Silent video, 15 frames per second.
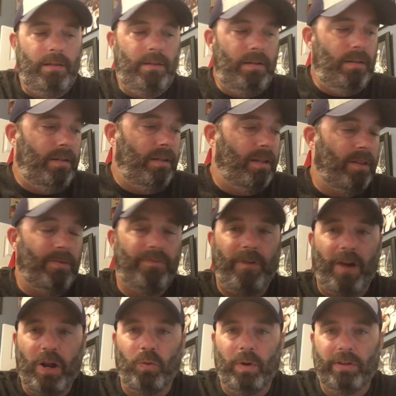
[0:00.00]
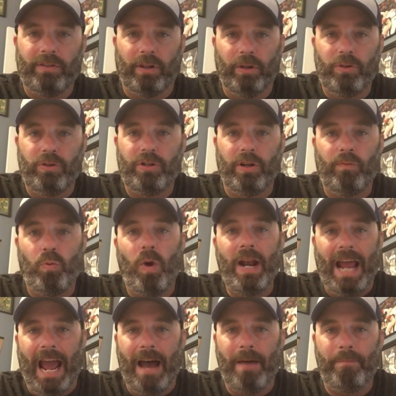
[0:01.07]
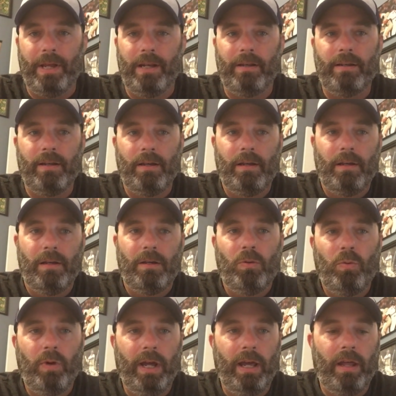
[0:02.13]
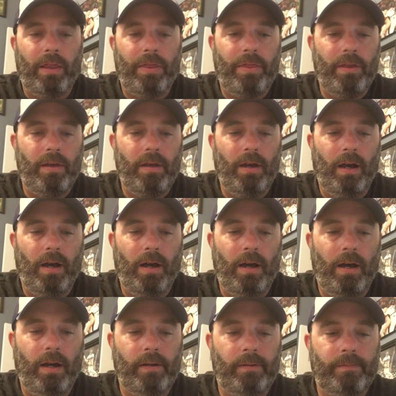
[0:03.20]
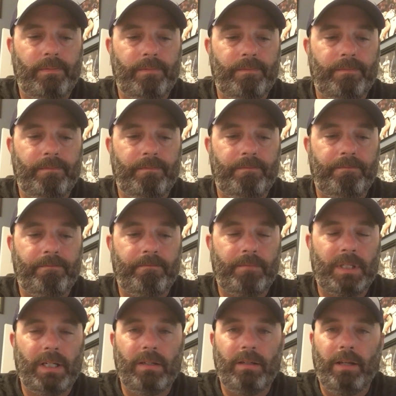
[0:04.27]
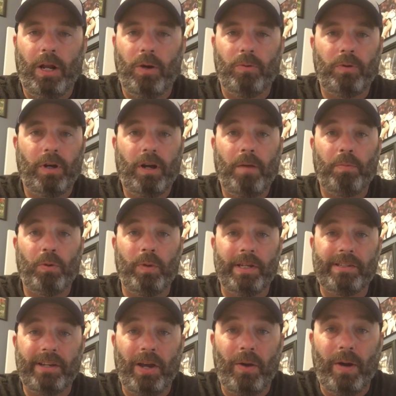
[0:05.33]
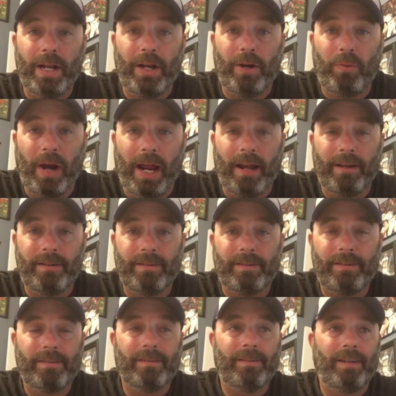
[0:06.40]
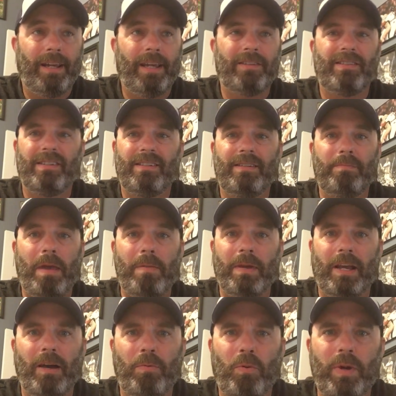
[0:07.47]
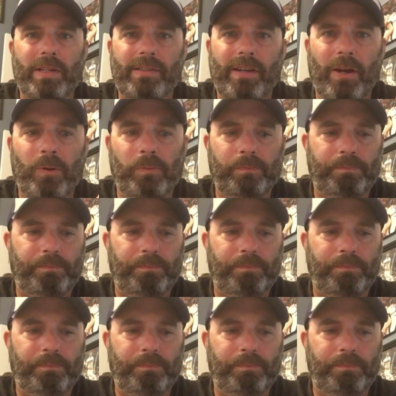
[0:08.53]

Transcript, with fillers: the final resolution of what happened with, uh, you know, a couple of weeks ago I did a rant, I guess it, maybe a couple of weeks ago,